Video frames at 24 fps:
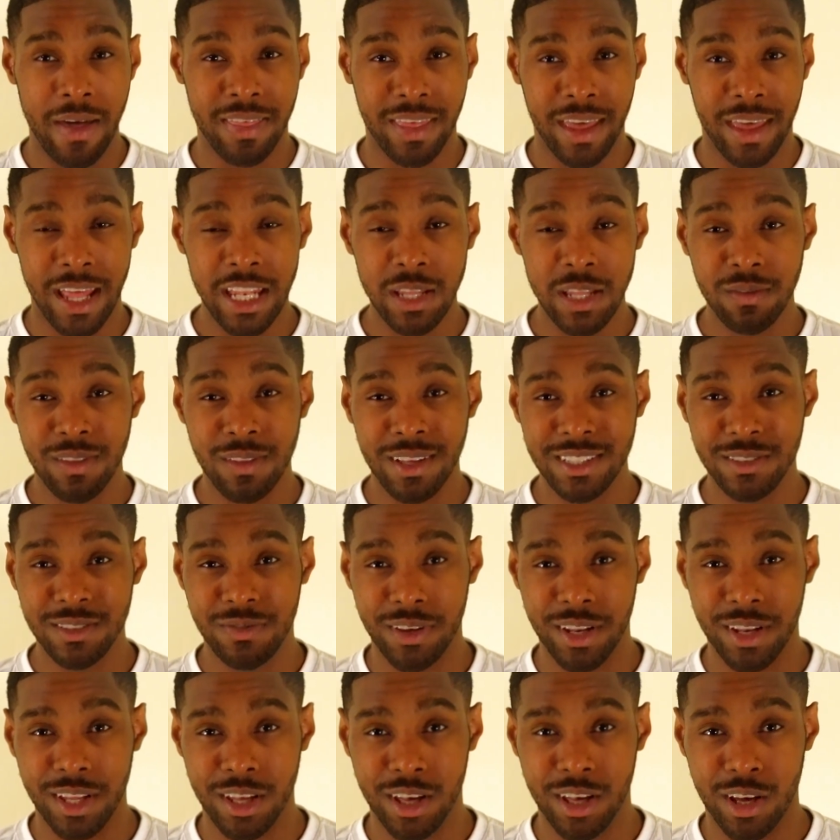the end of this
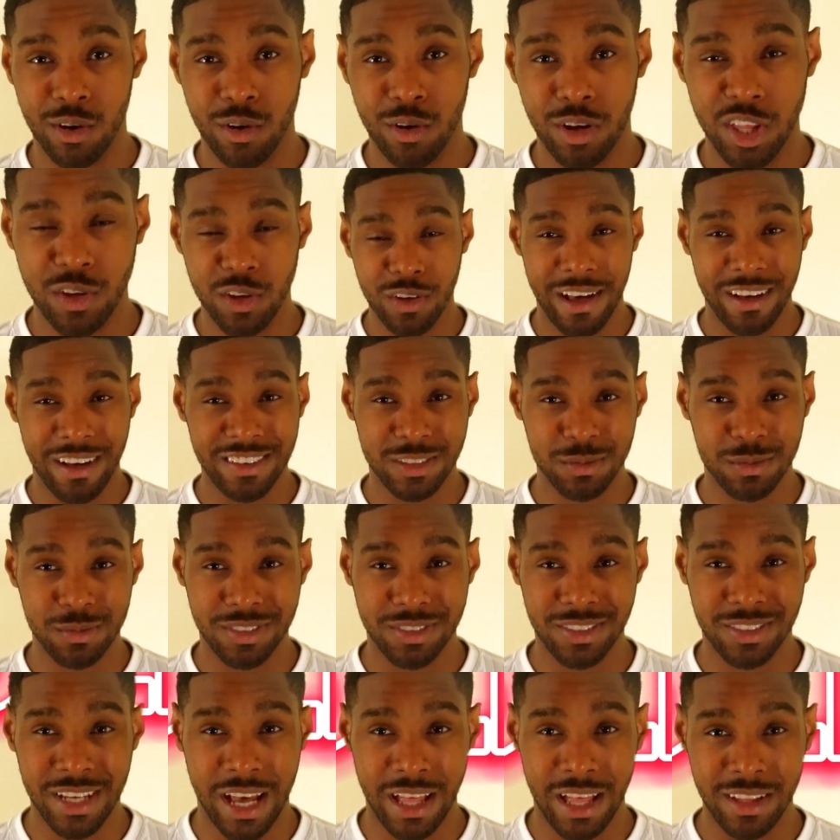video, you'll have some
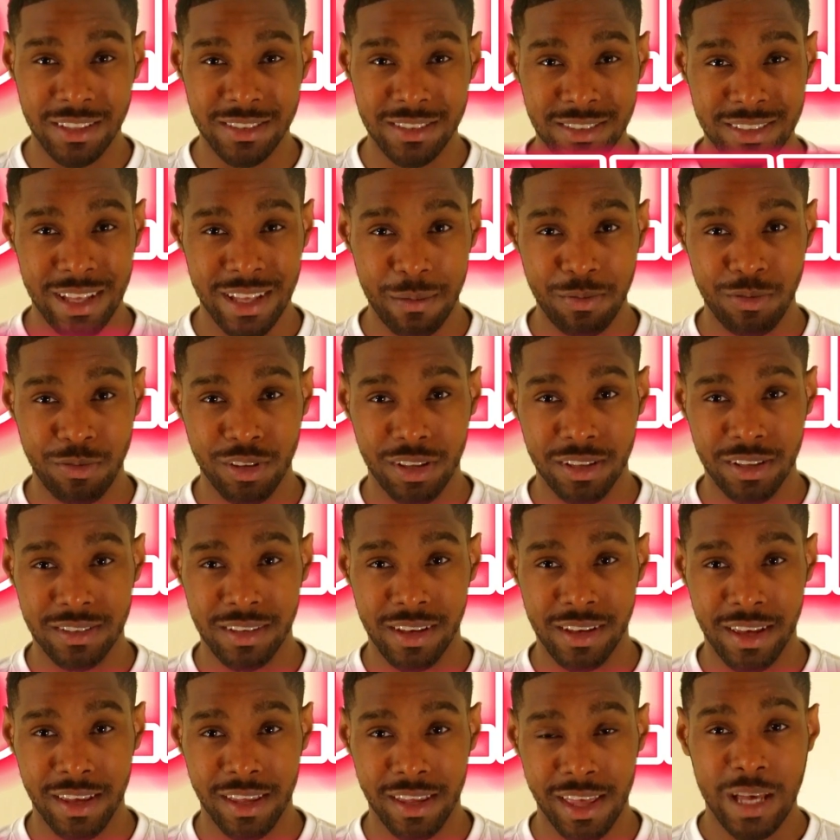solid steps you can
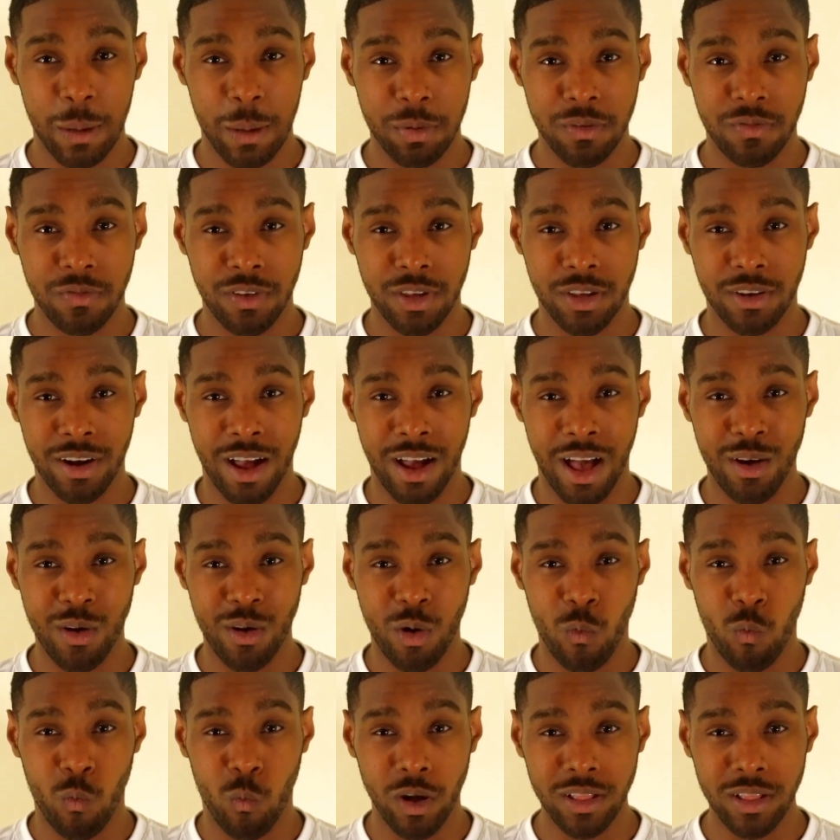take to help you figure out